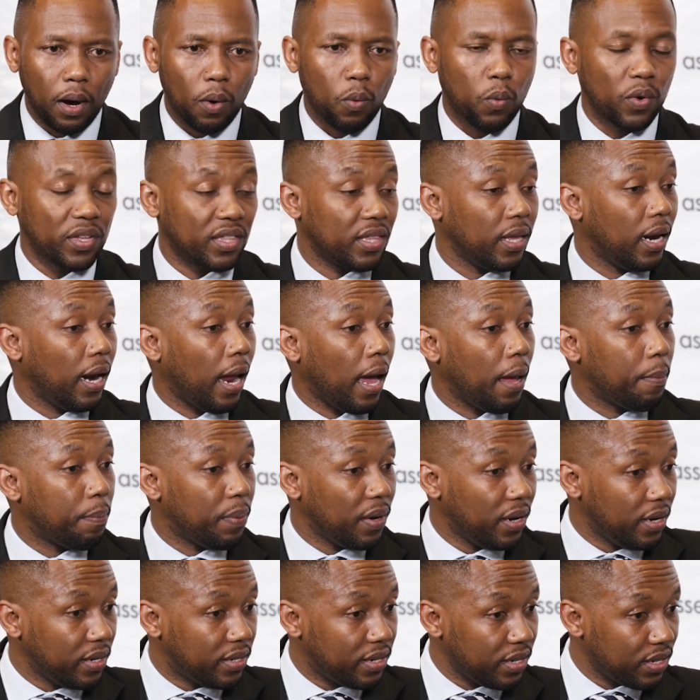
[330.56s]
with the
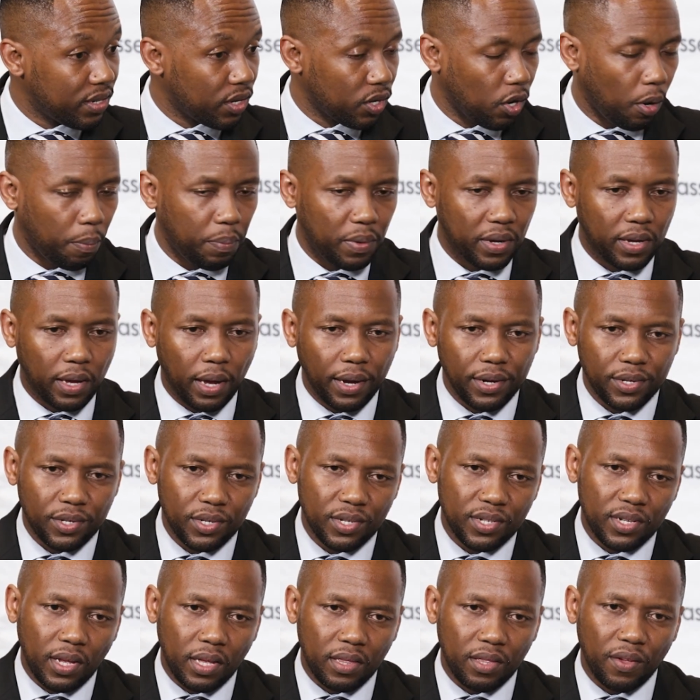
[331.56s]
liabilities and
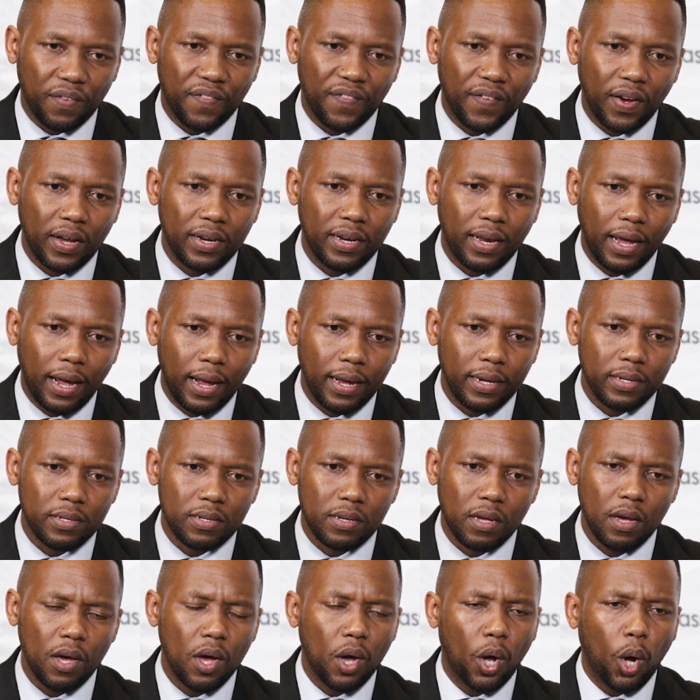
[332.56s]
obligations that the fund
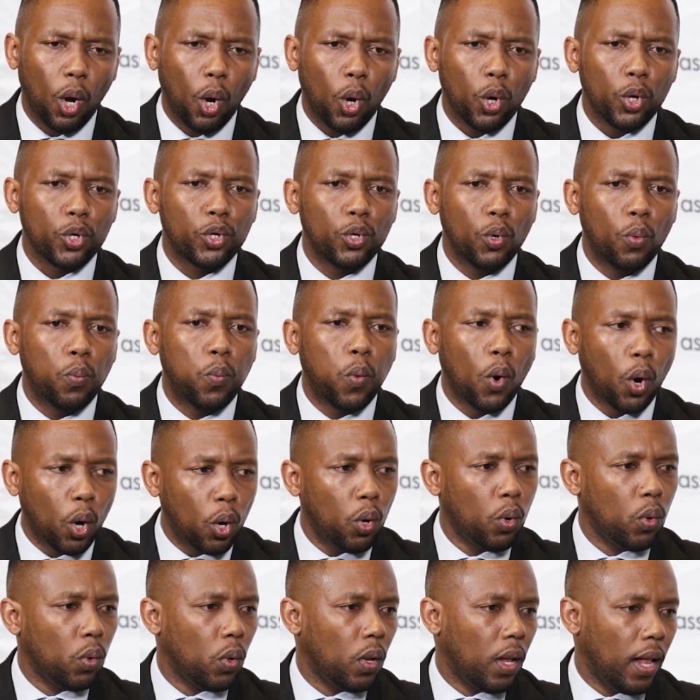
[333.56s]
has, you
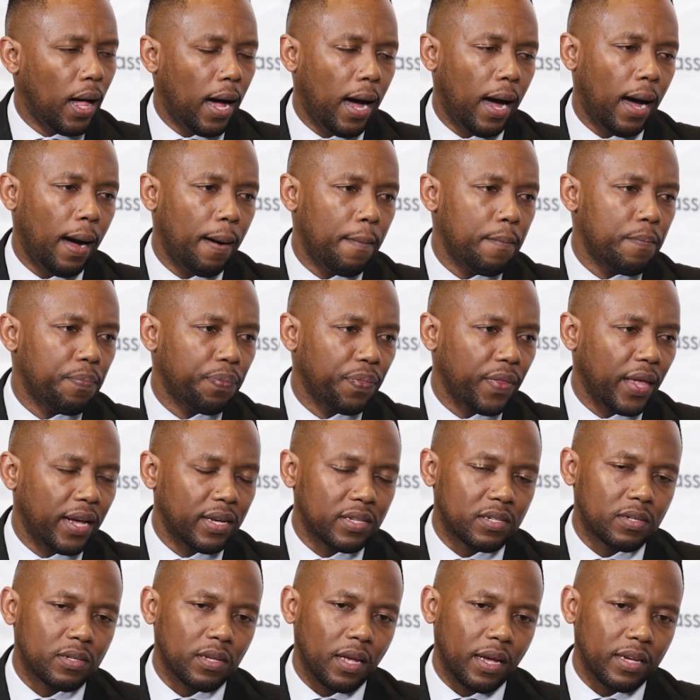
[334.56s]
will,
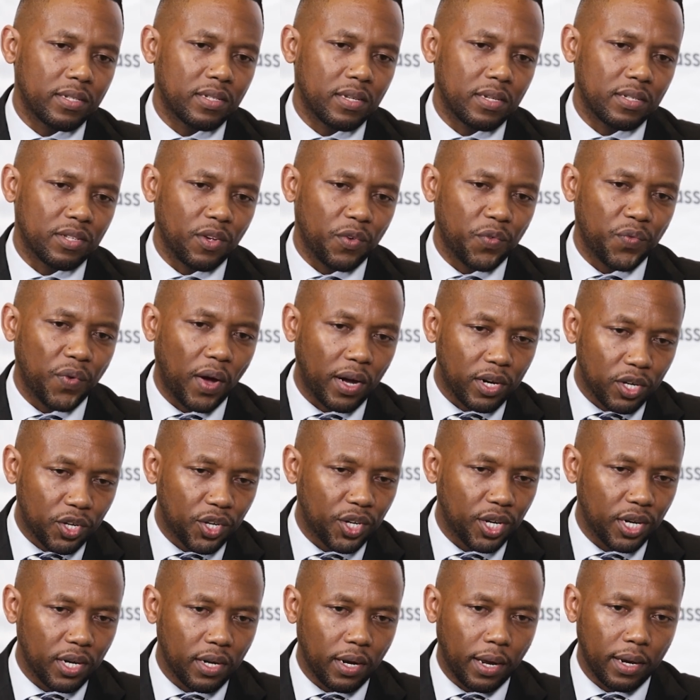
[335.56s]
as a
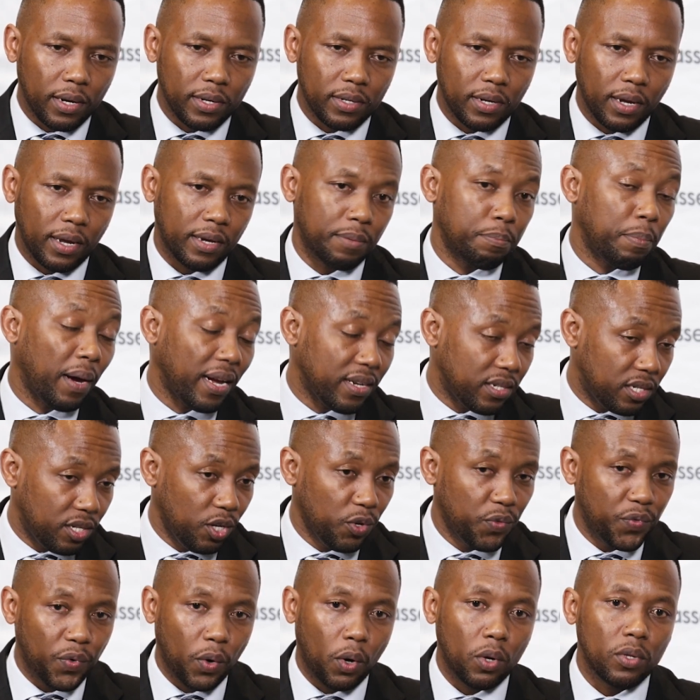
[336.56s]
function and by
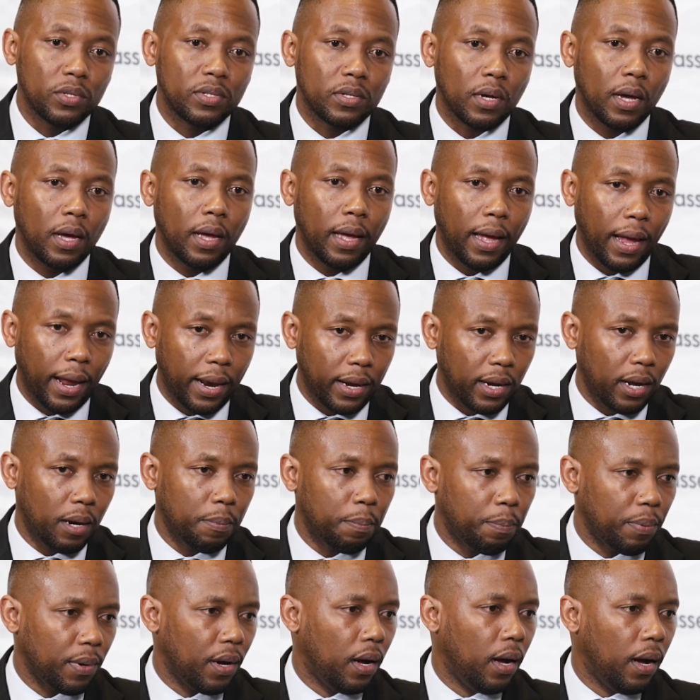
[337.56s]
default, end
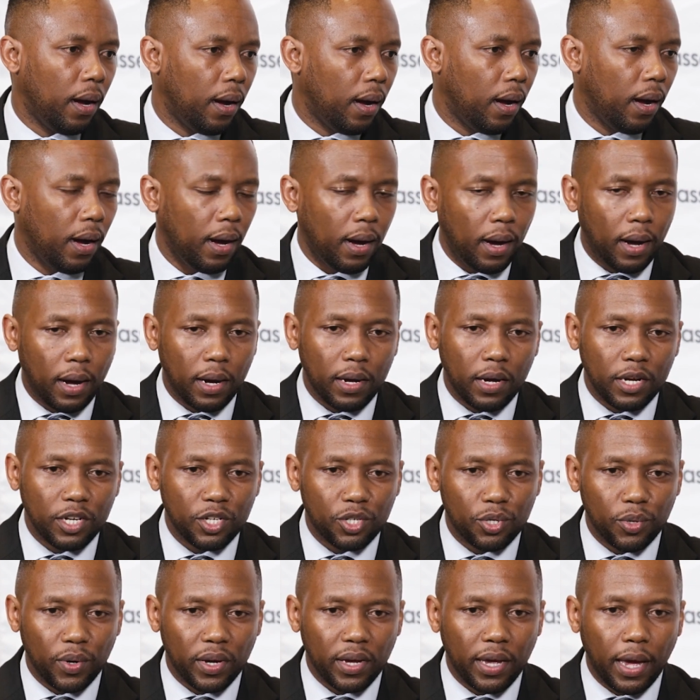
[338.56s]
up
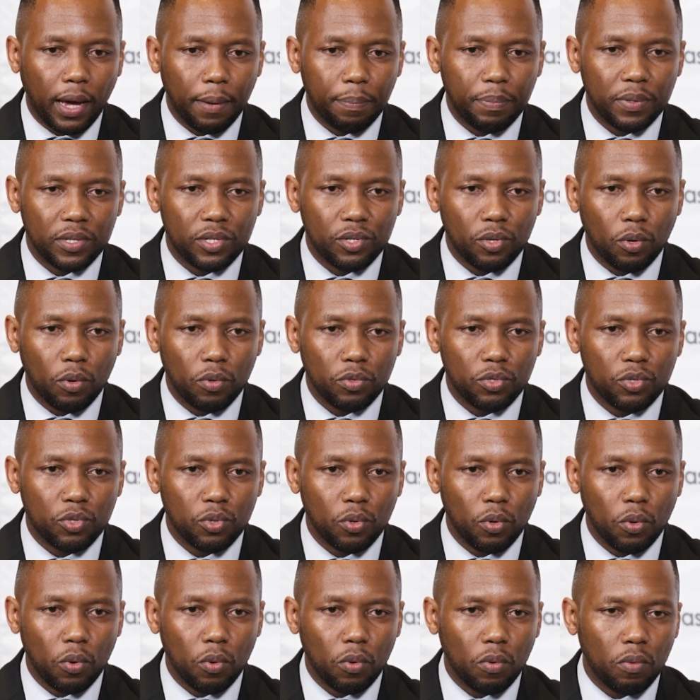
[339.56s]
issuing capital
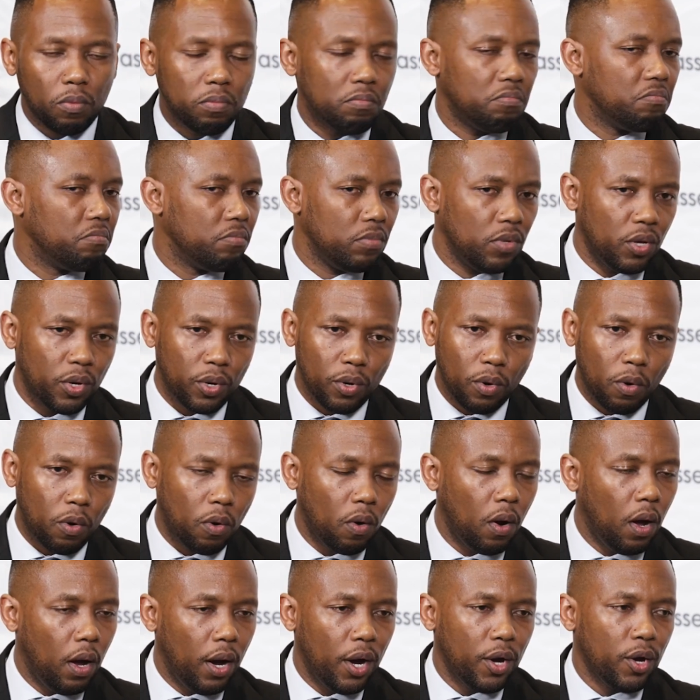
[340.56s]
to, you
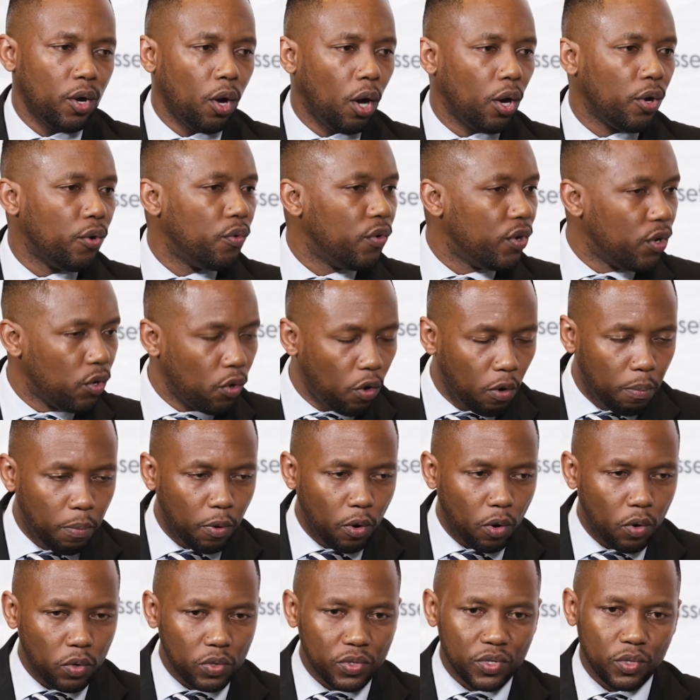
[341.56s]
know,
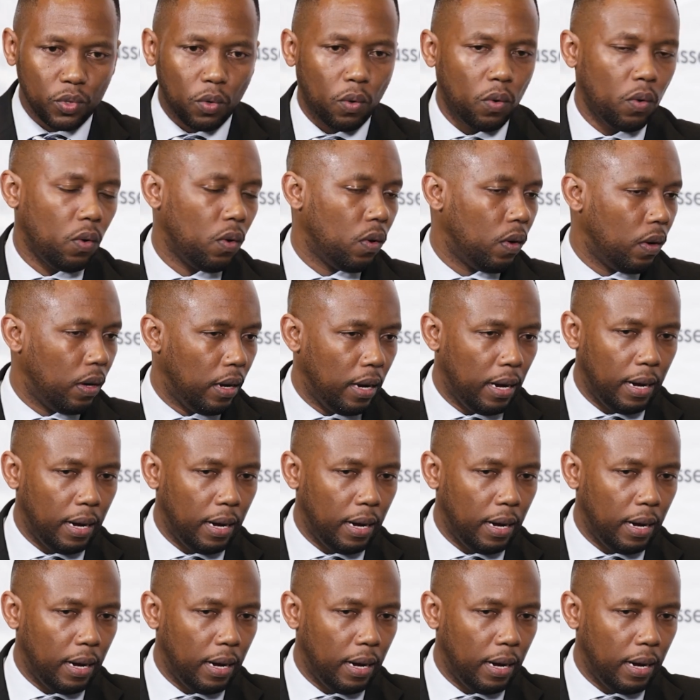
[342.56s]
non-renewables or